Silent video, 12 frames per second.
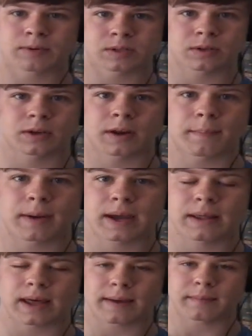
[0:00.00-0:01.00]
I wasn't looking to
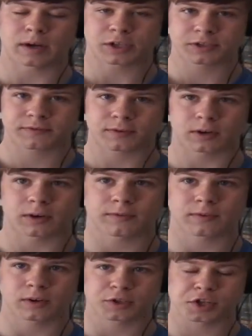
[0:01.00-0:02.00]
pay that much for
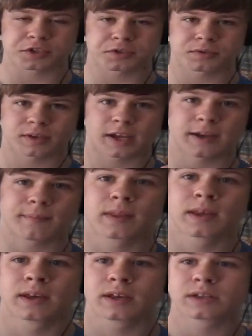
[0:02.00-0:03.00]
a digital game.
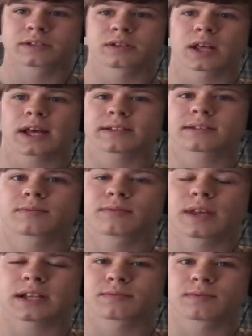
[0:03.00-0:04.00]
So
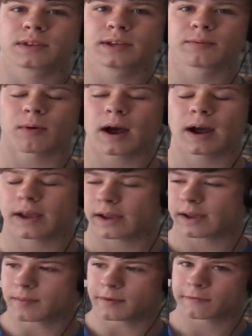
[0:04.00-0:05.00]
that's really why
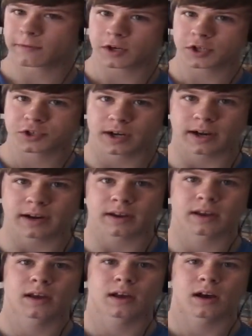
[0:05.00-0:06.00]
it can be
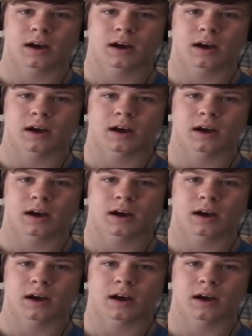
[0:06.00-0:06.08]
frustrating.